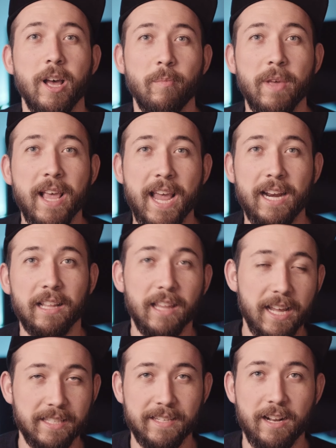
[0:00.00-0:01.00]
up and a
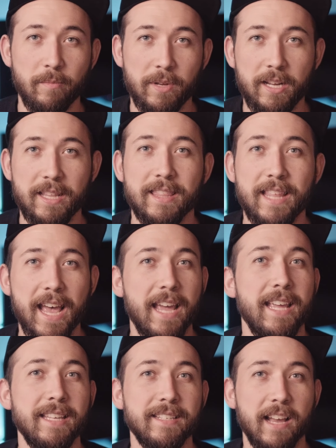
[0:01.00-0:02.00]
light set up in it.
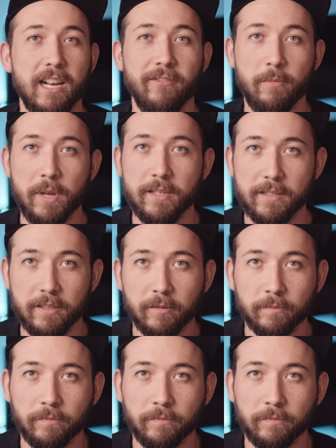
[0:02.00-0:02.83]
That is kind of amazing.